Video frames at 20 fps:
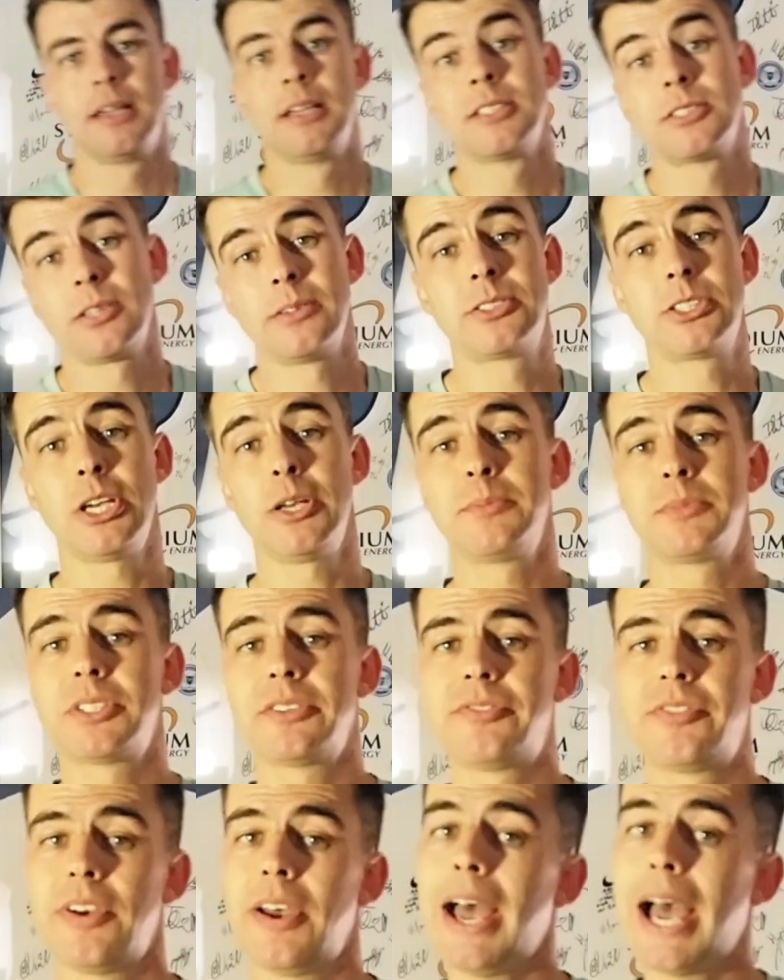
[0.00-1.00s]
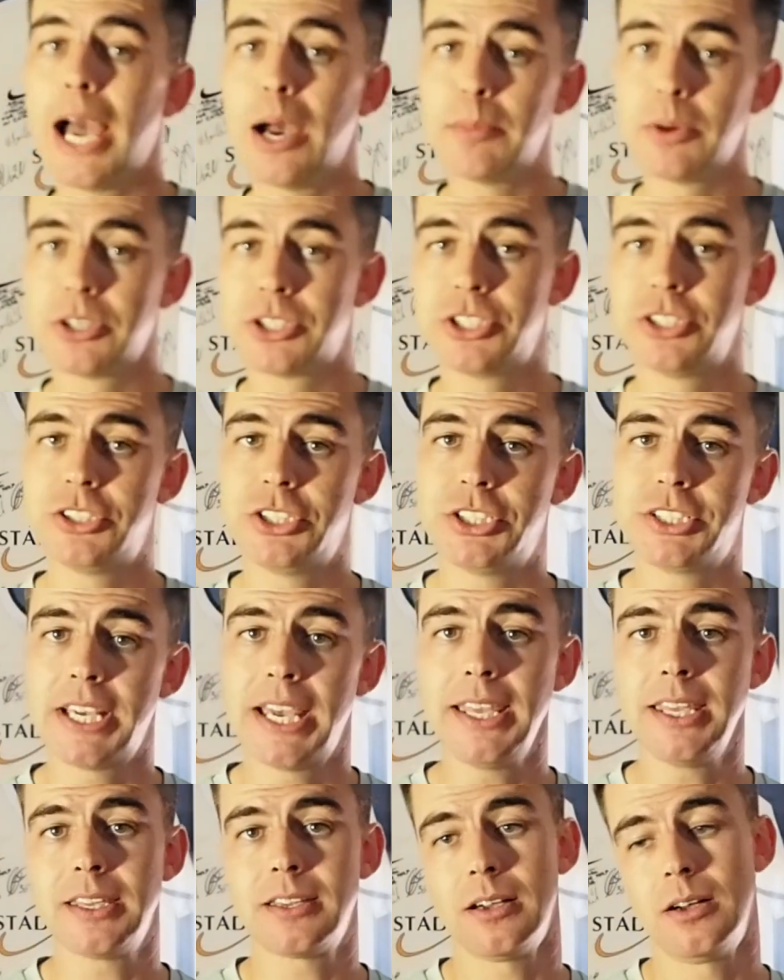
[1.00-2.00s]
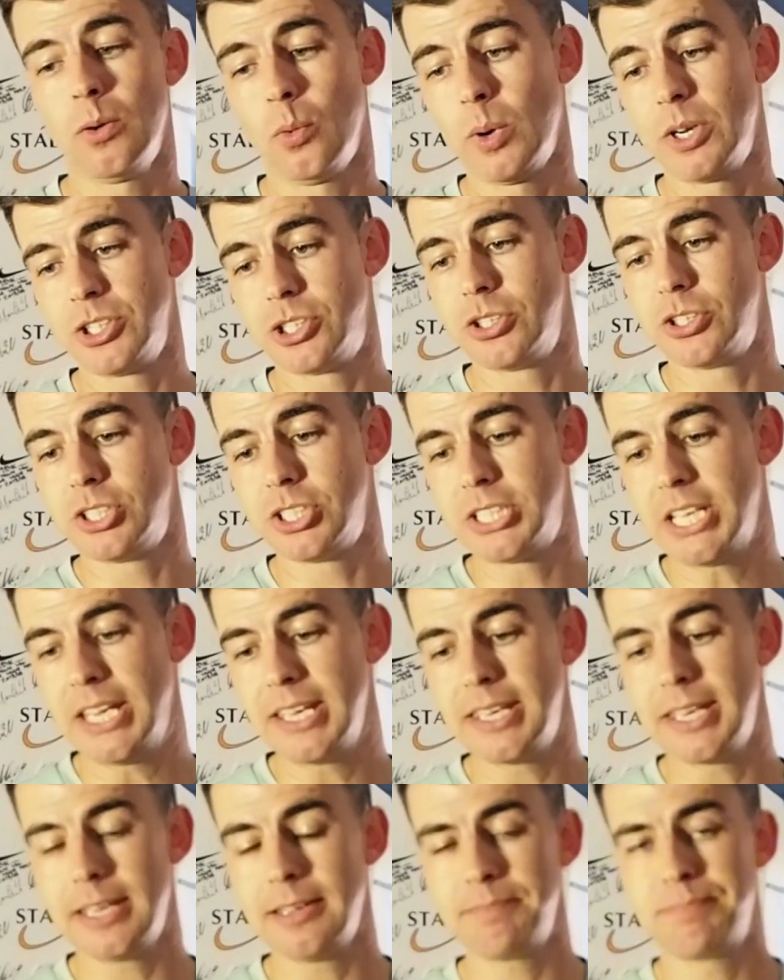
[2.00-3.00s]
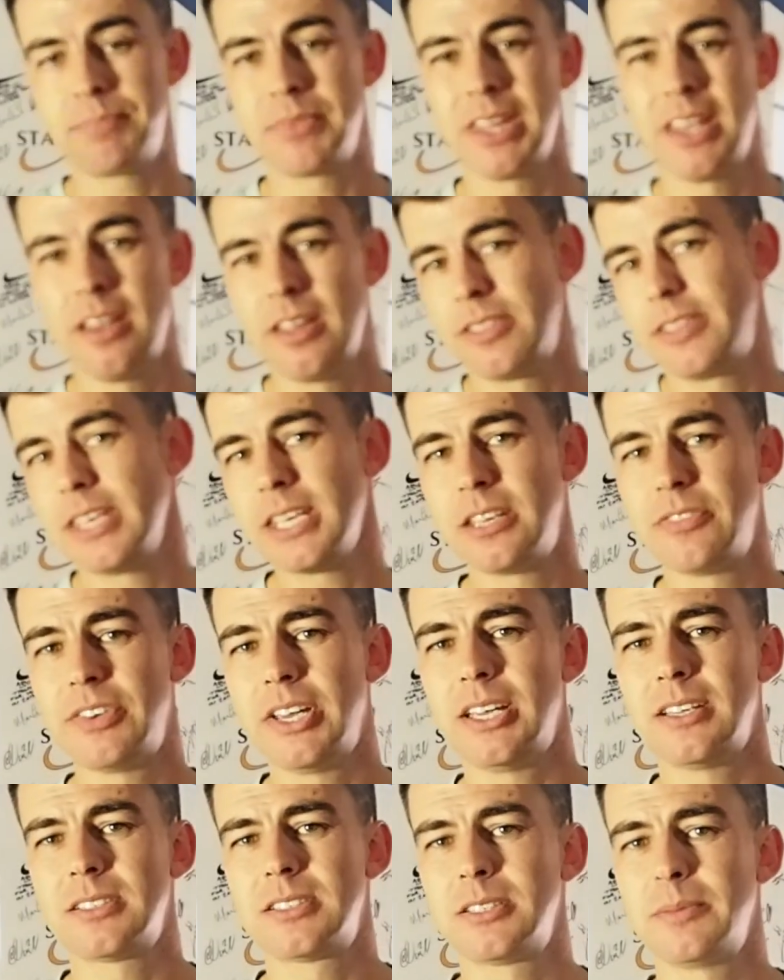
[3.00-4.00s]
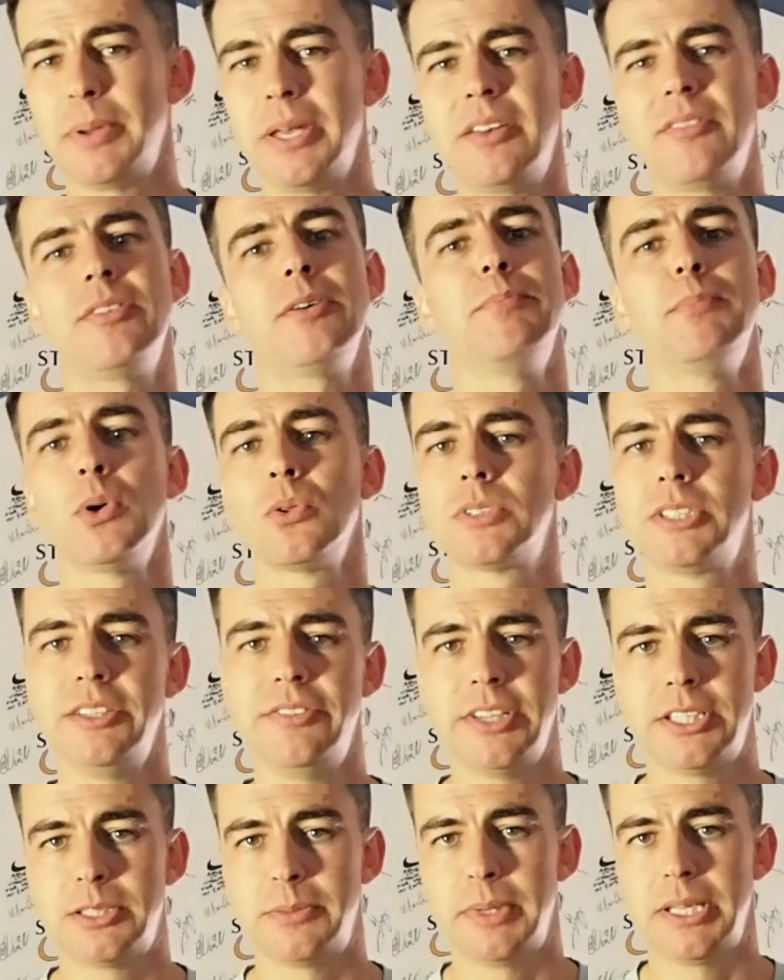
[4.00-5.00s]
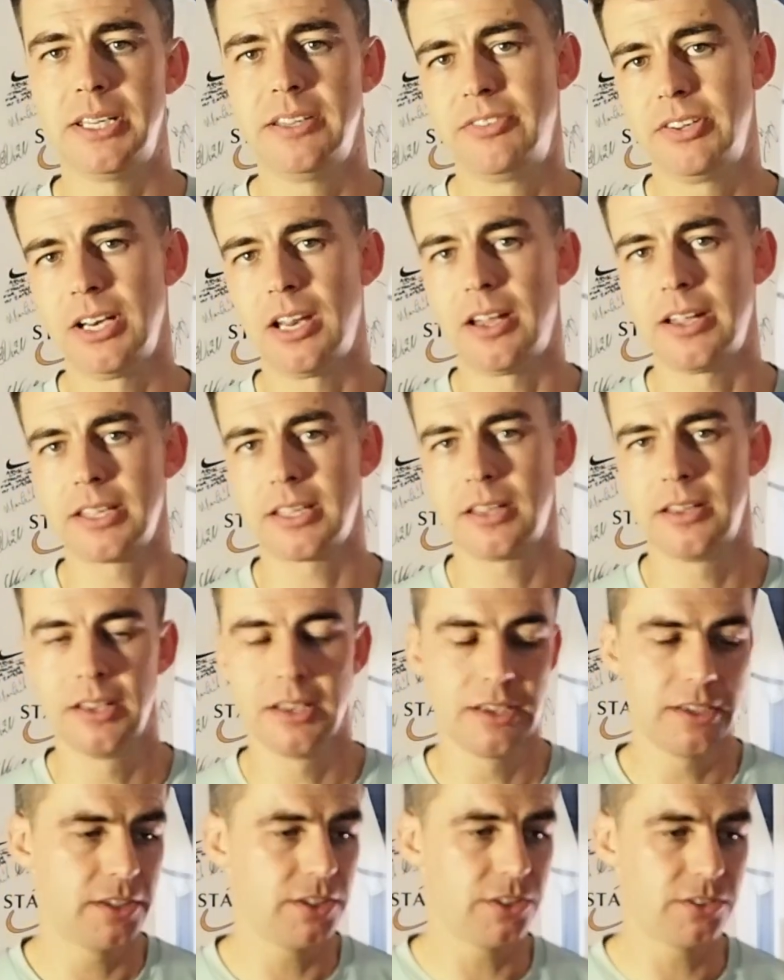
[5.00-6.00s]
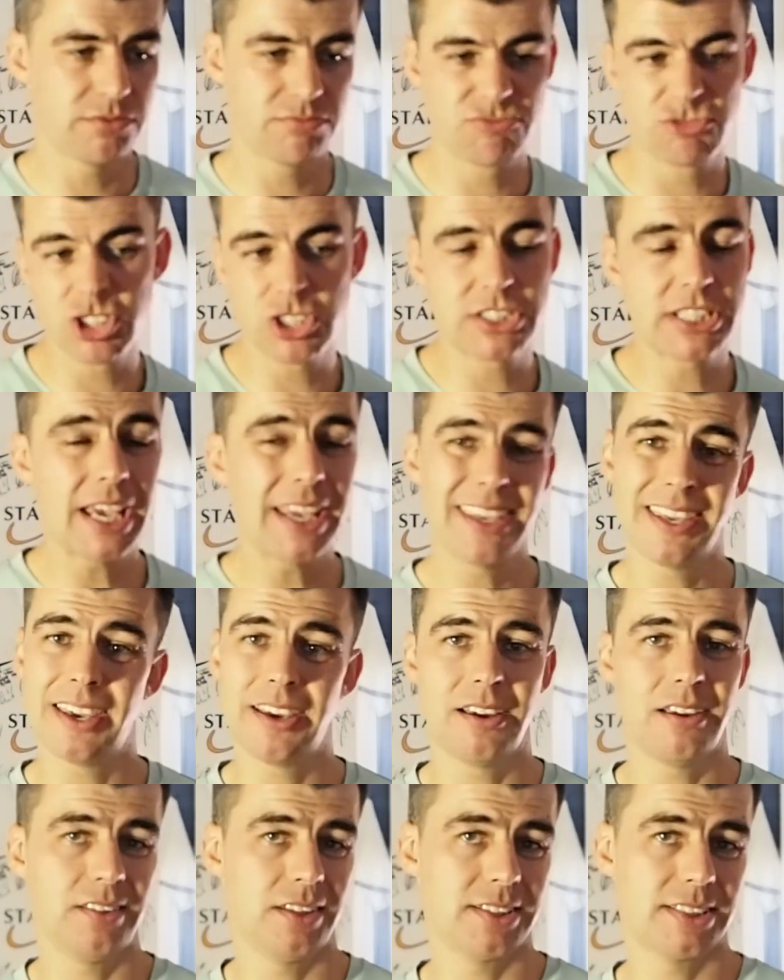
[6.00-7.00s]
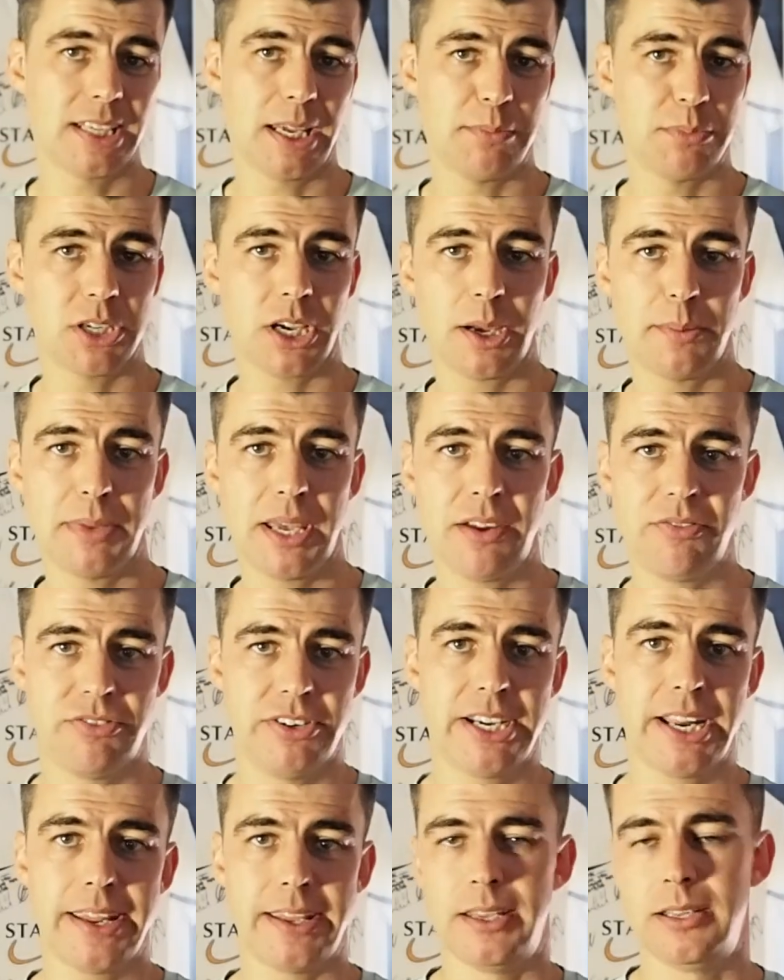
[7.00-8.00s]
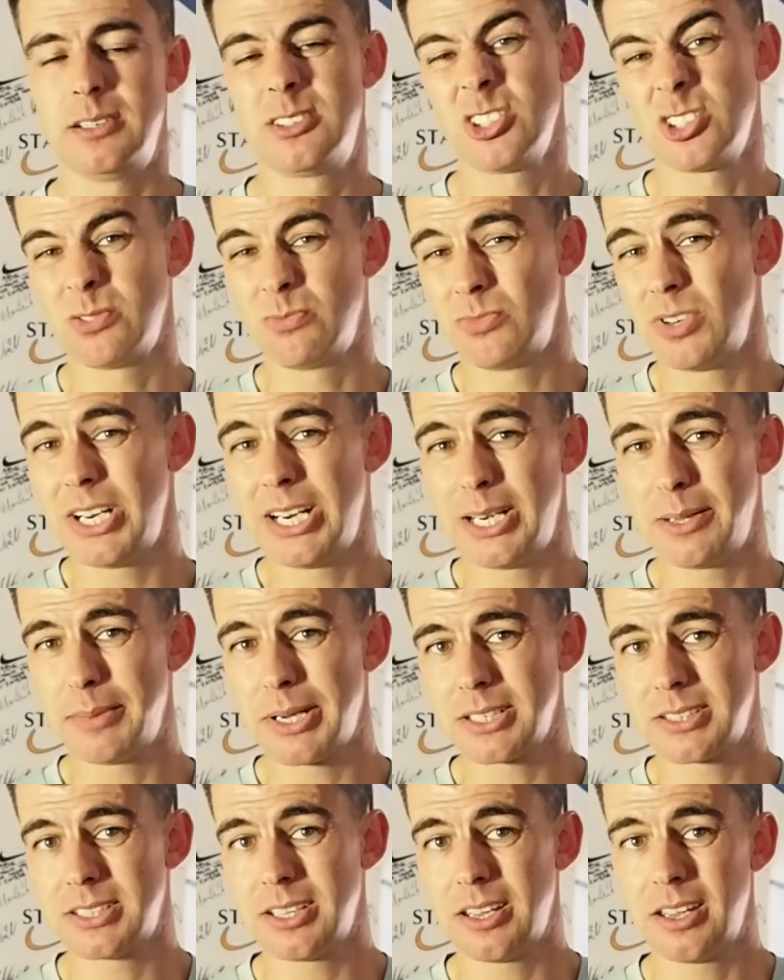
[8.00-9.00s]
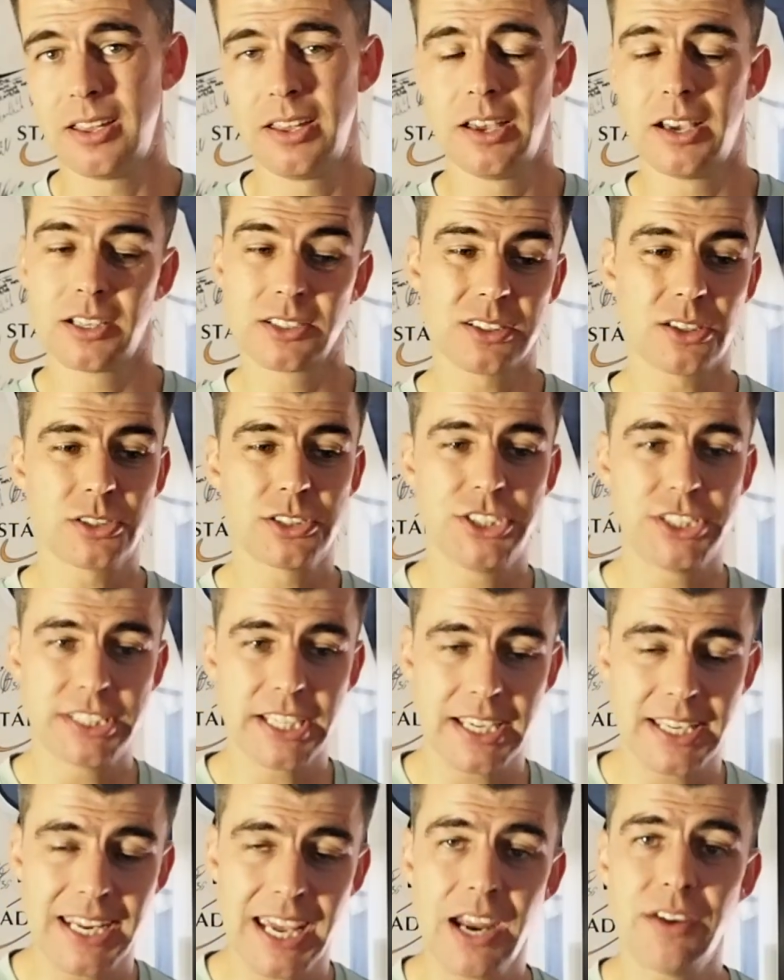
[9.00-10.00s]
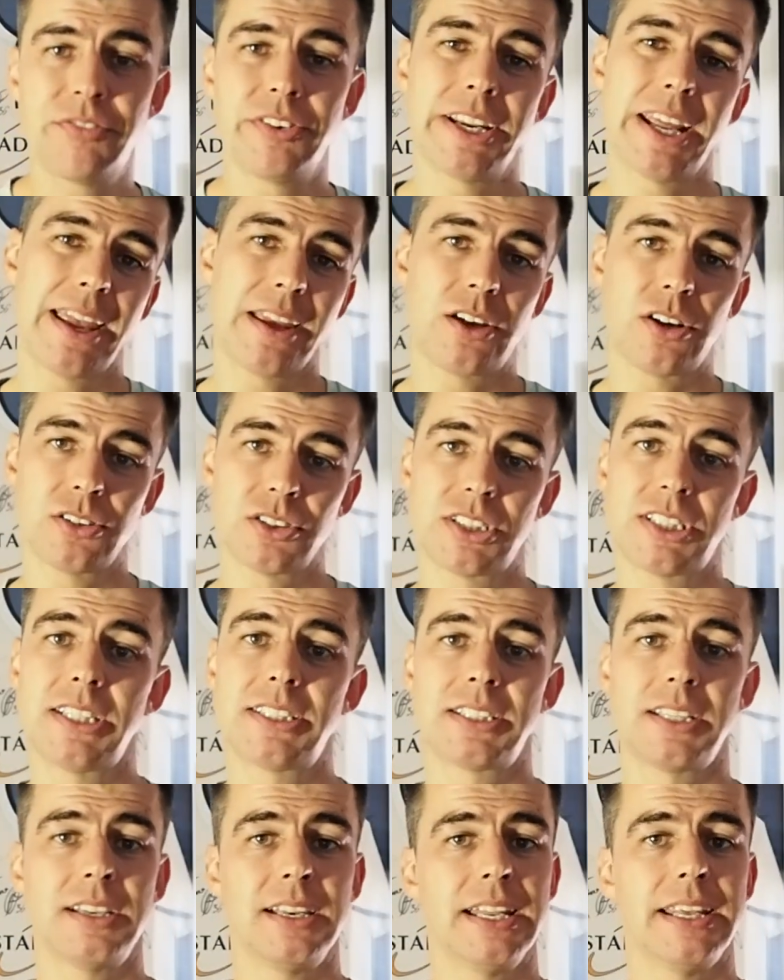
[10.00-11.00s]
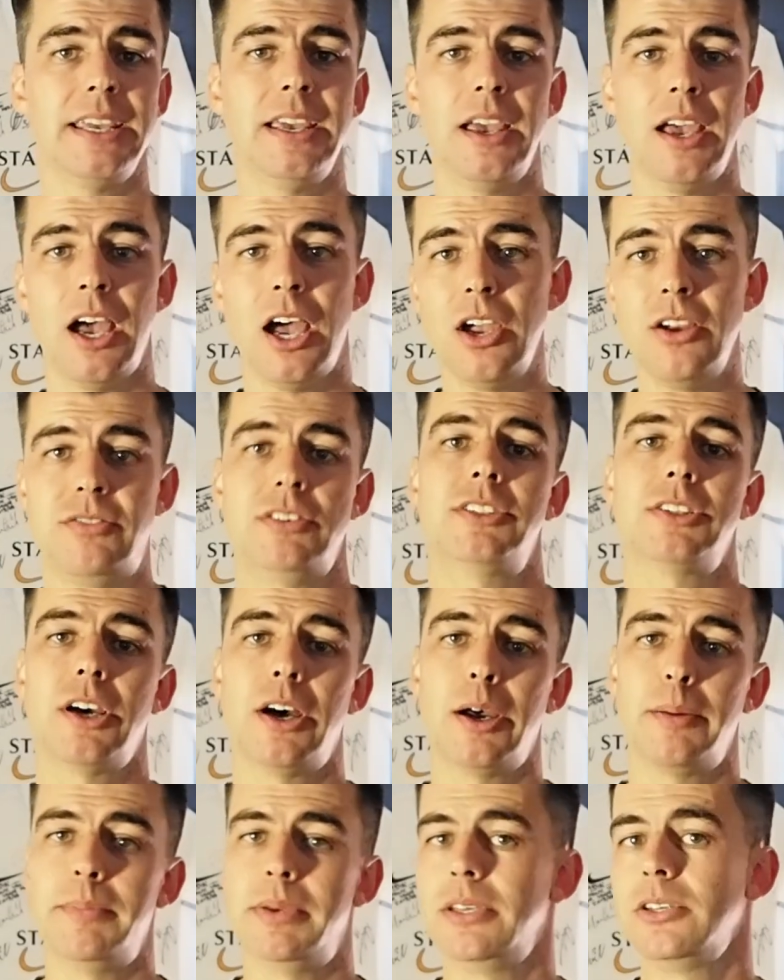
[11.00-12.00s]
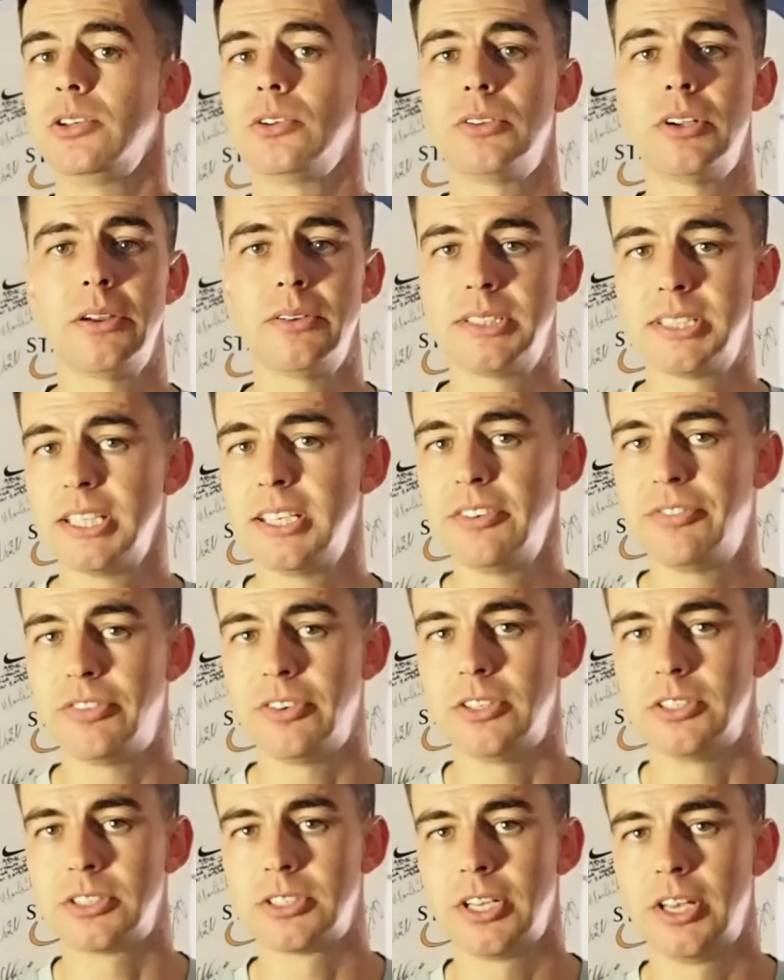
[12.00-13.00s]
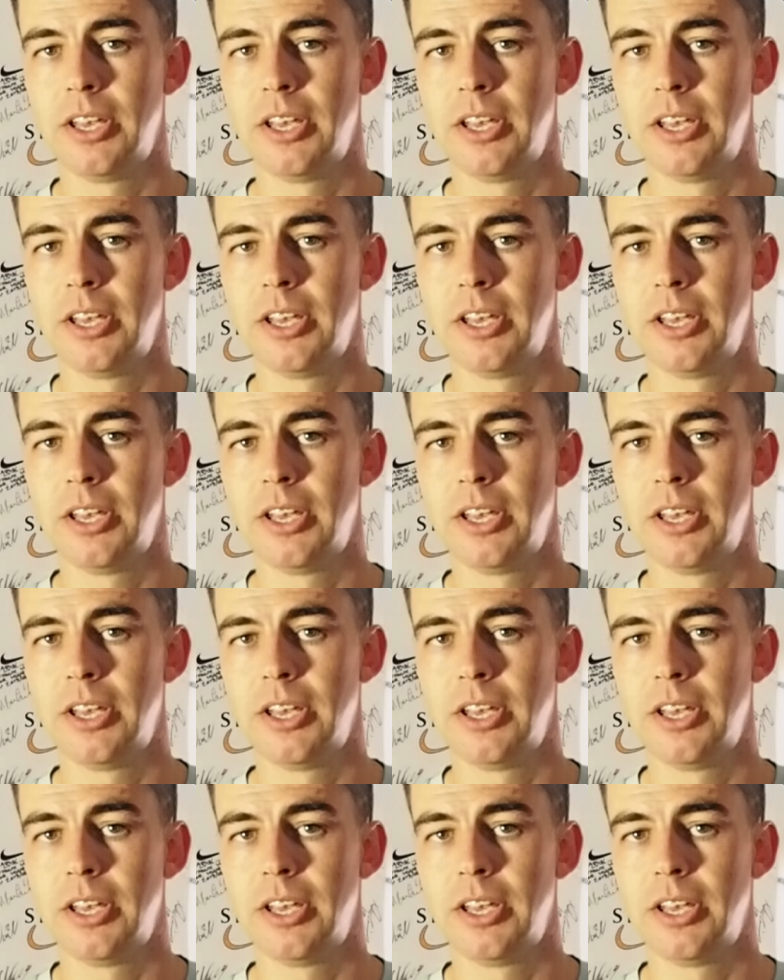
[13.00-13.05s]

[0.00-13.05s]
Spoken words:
So in terms of how much should you take, when should you take it, think of it as a bit of a multivitamin, if you like. You just take it at the same time every day. It doesn't really matter. As long as you're taking it every day consistently over time, you'll notice the difference.